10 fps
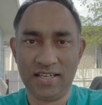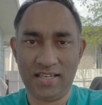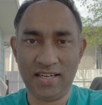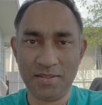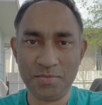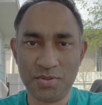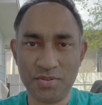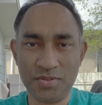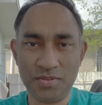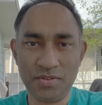come
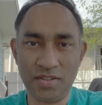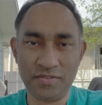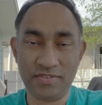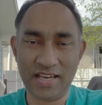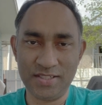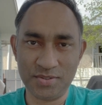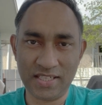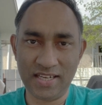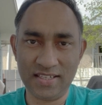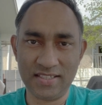to or fly to
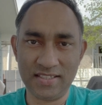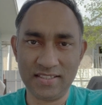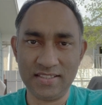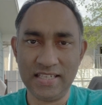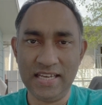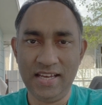Canada,